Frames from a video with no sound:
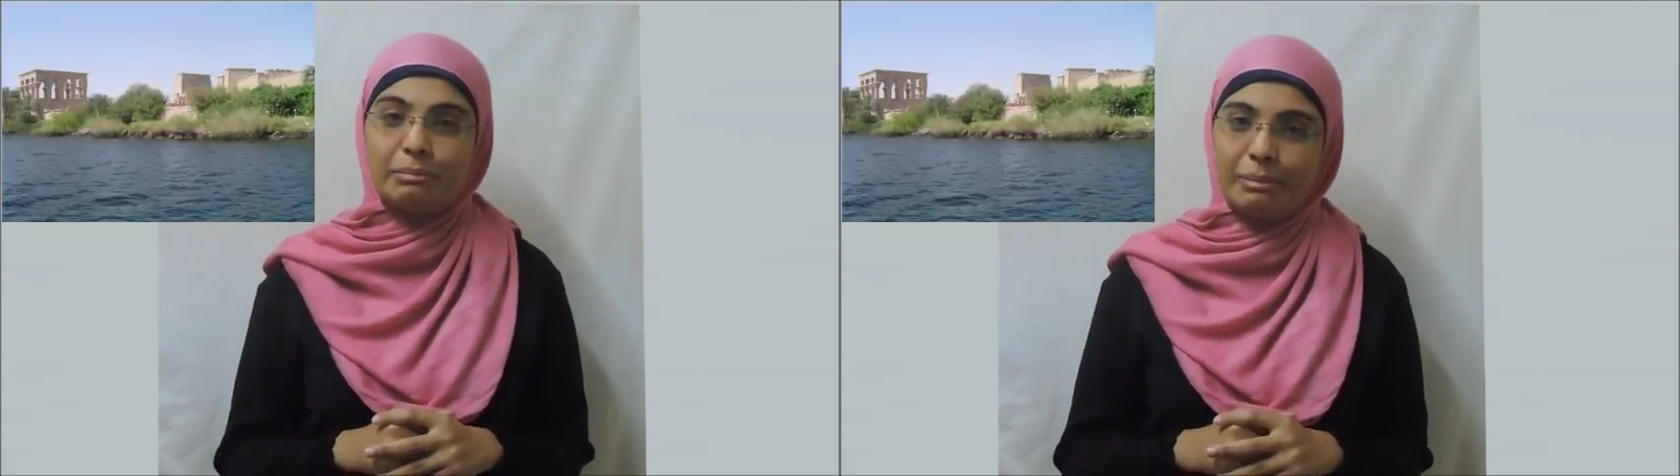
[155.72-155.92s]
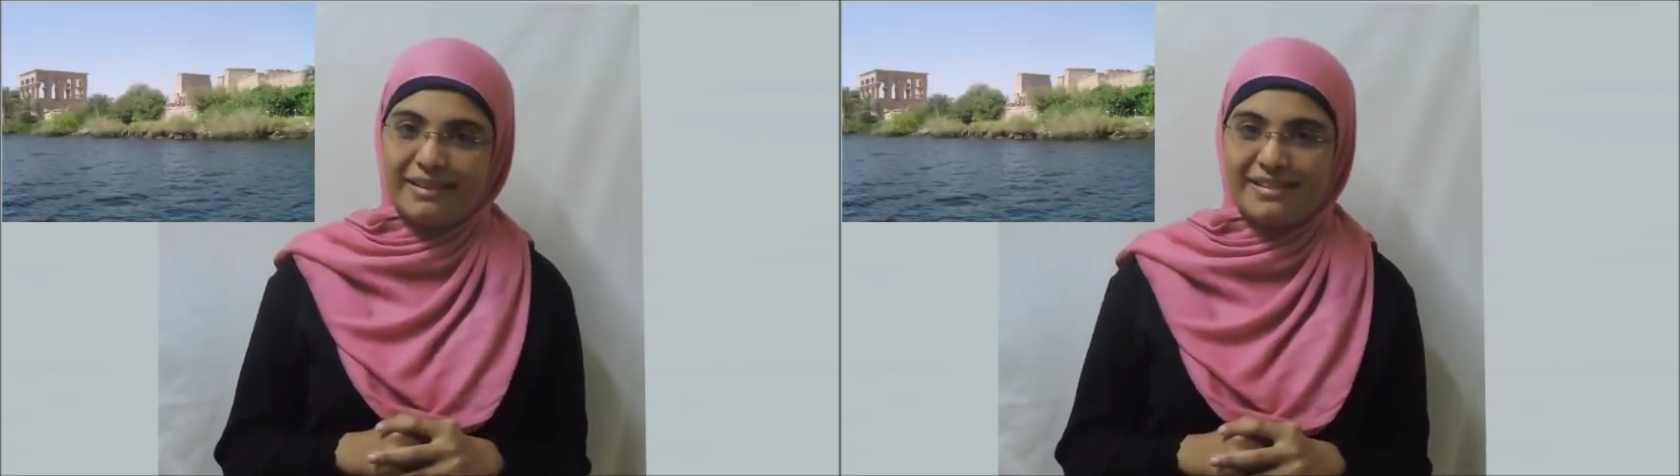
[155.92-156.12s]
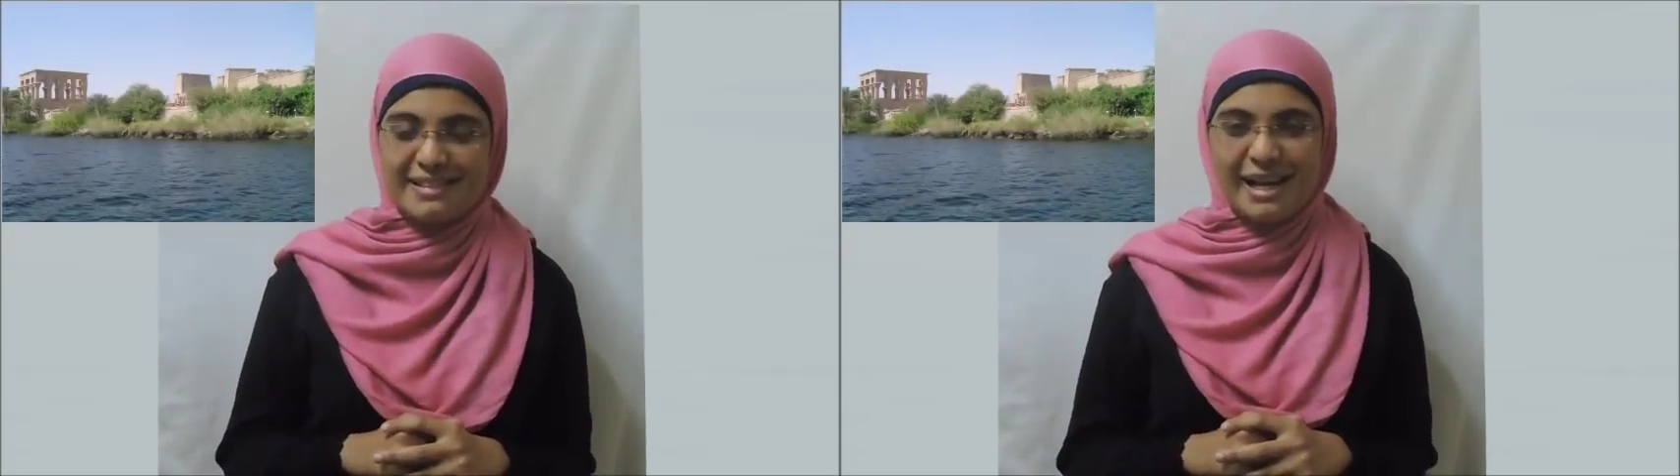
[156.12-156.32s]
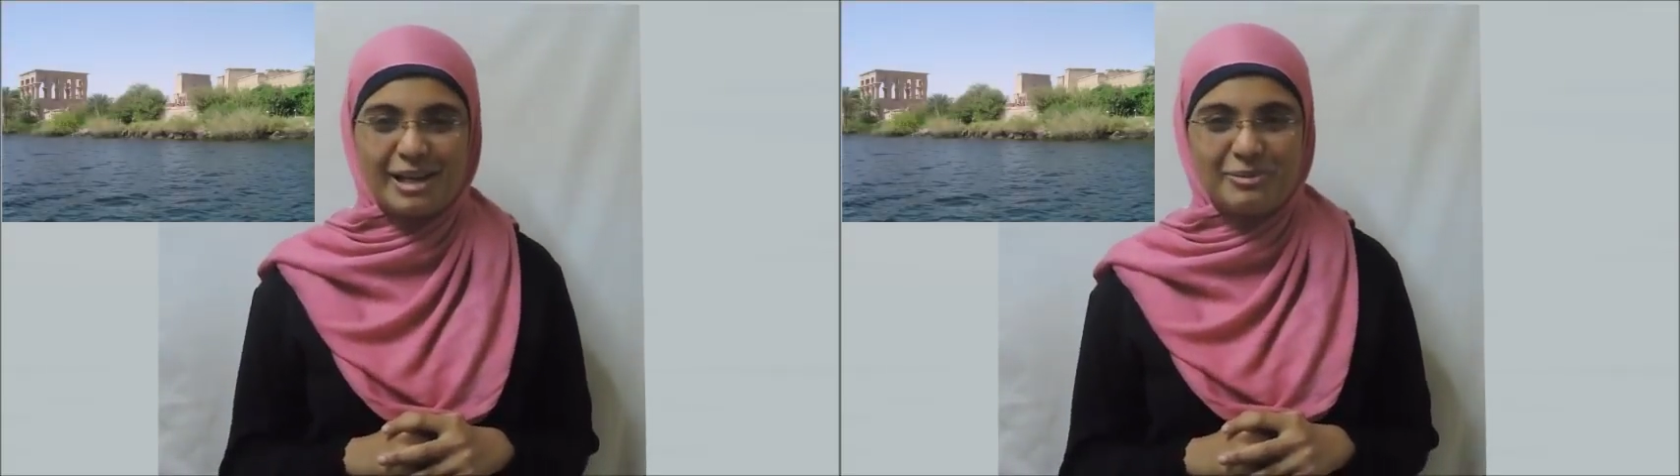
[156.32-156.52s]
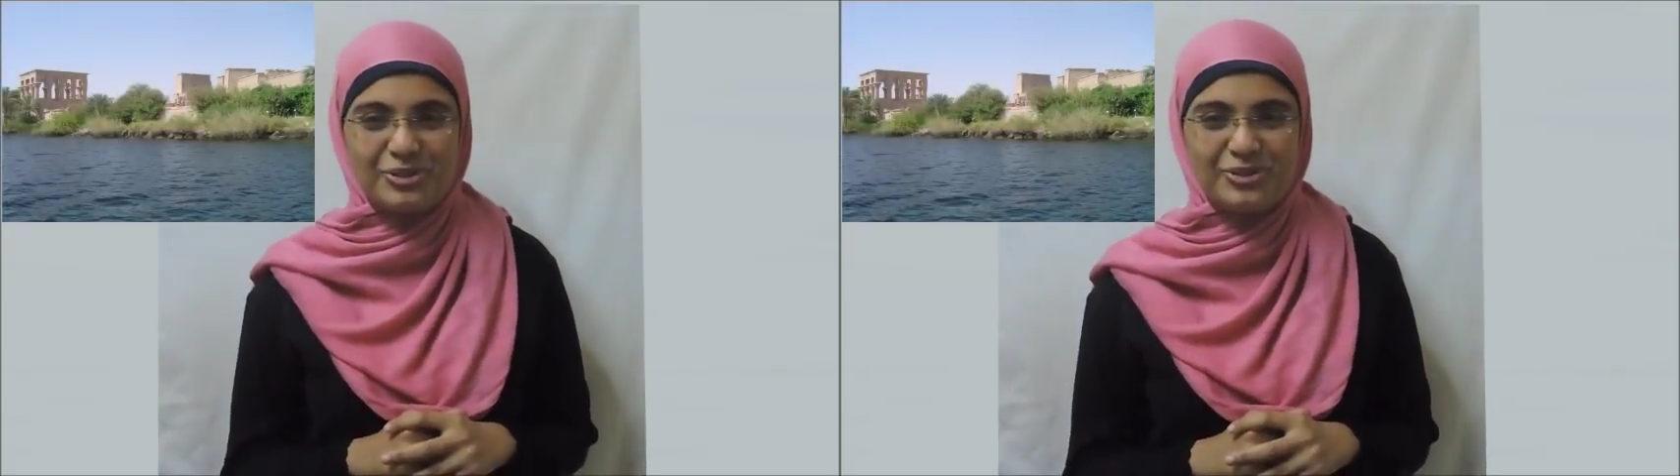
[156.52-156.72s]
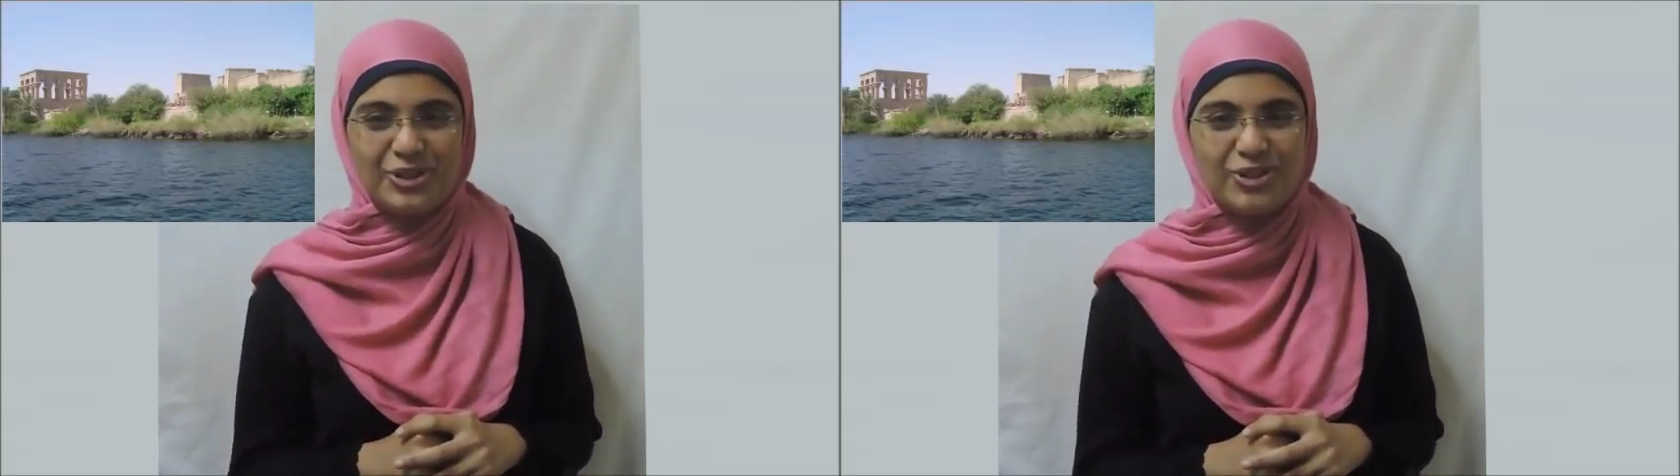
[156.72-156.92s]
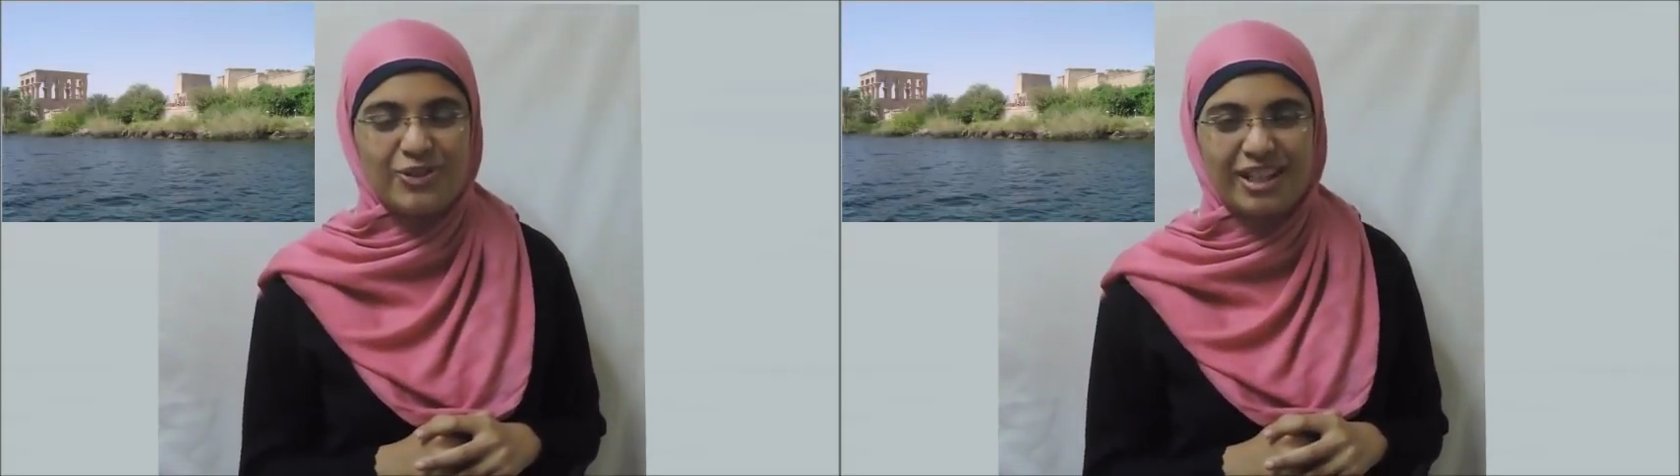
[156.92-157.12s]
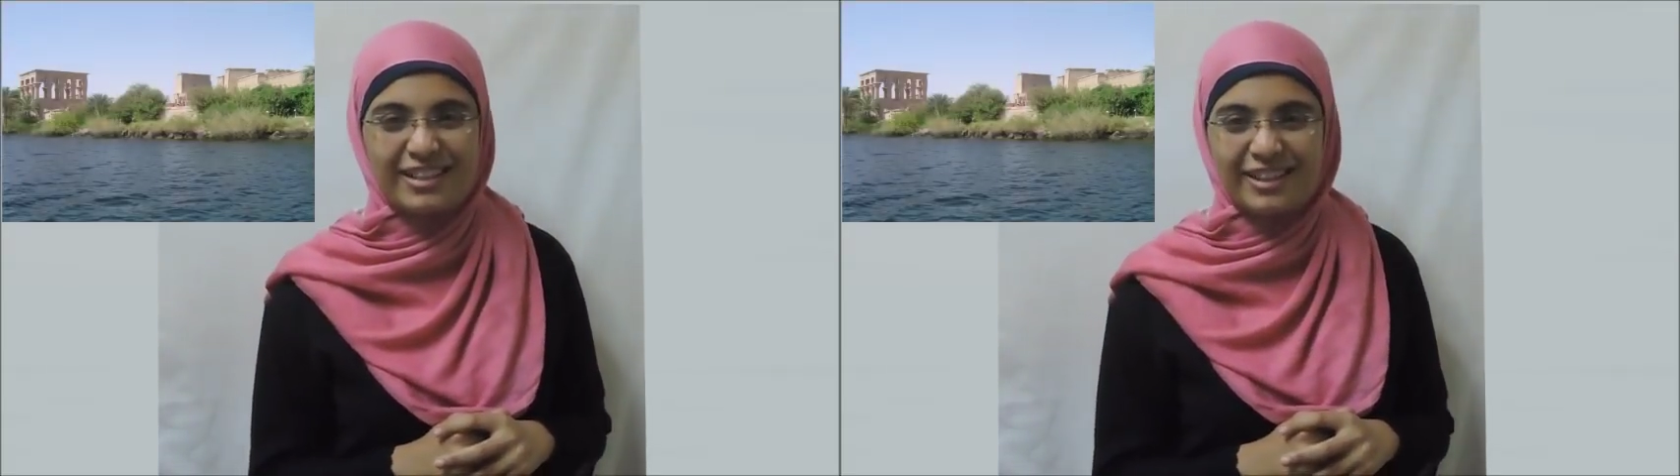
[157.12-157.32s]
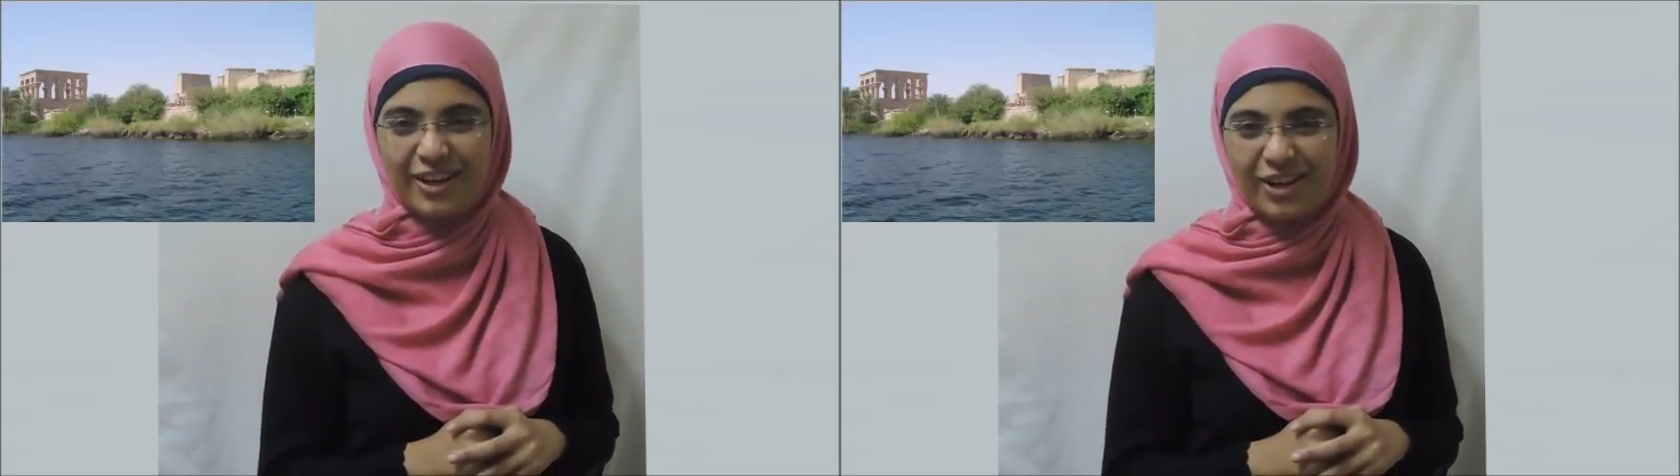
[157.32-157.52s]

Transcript: By the time you finish writing the